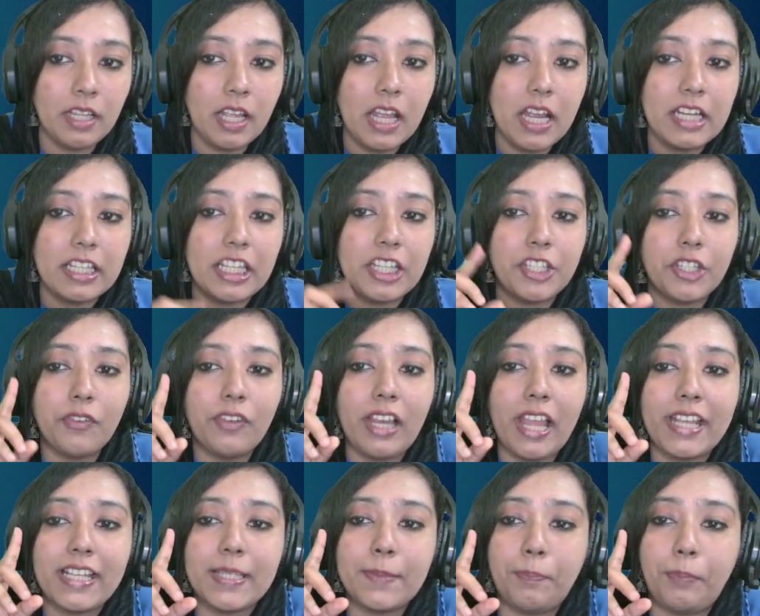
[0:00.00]
Teacher will
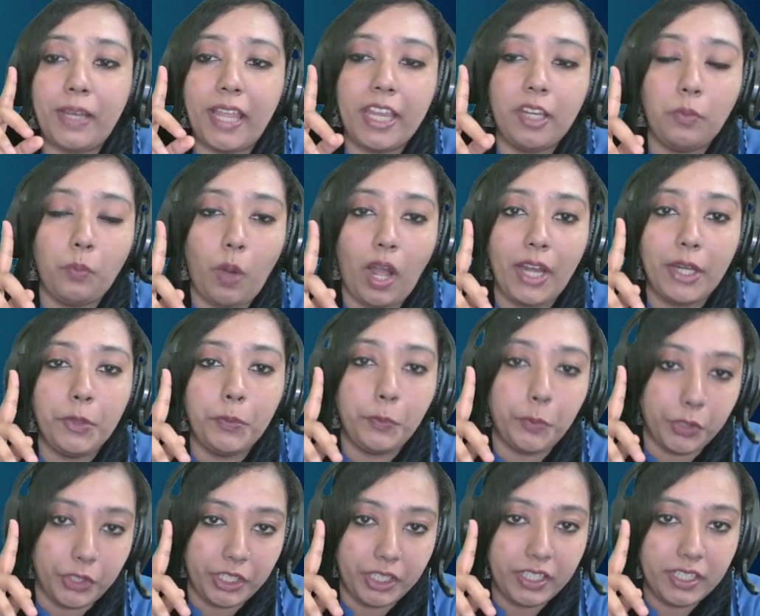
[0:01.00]
explain one
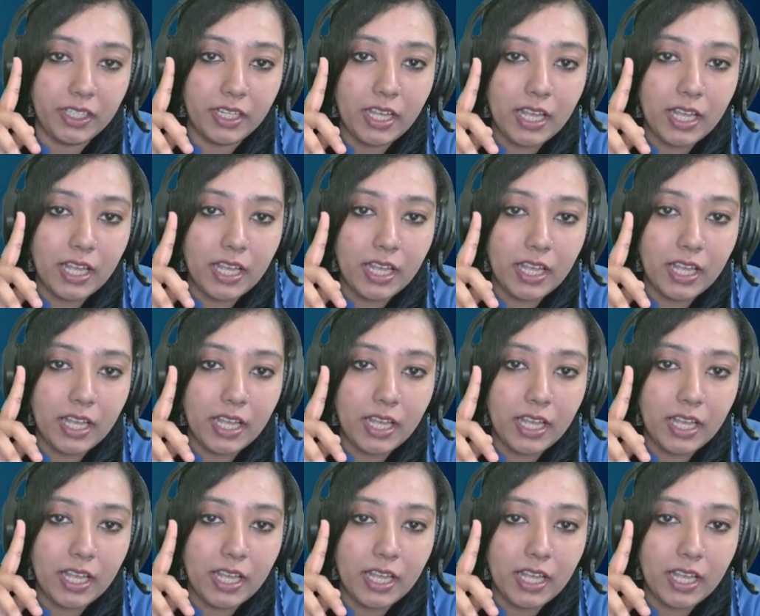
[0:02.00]
word.